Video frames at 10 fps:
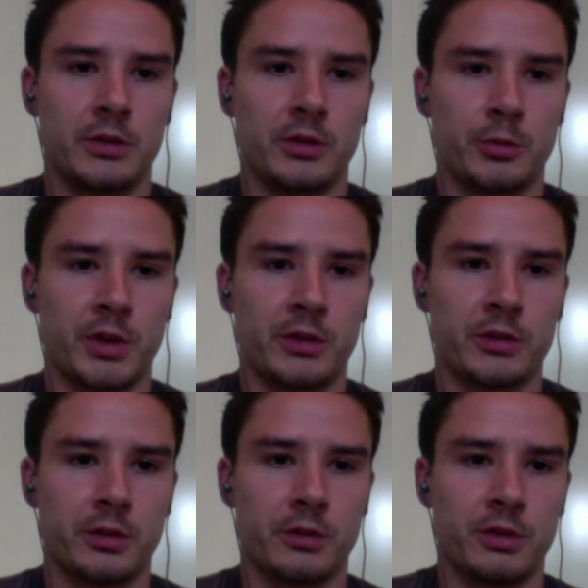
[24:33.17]
just
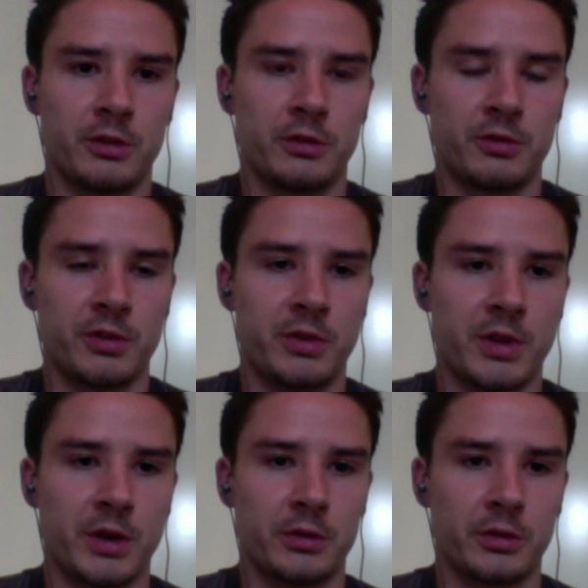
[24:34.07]
based on
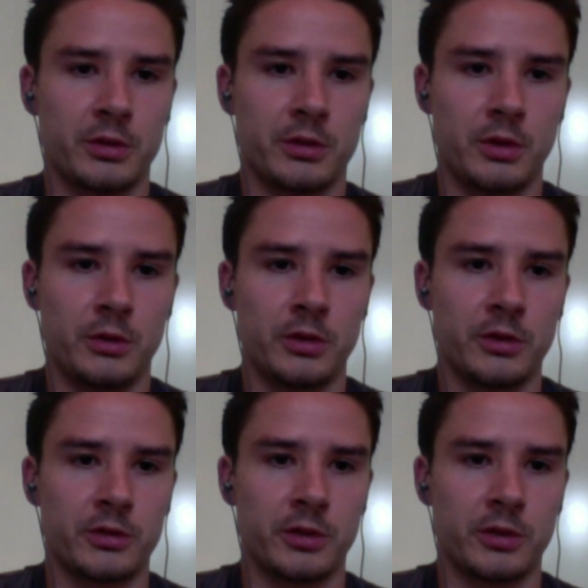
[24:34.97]
350,000 users.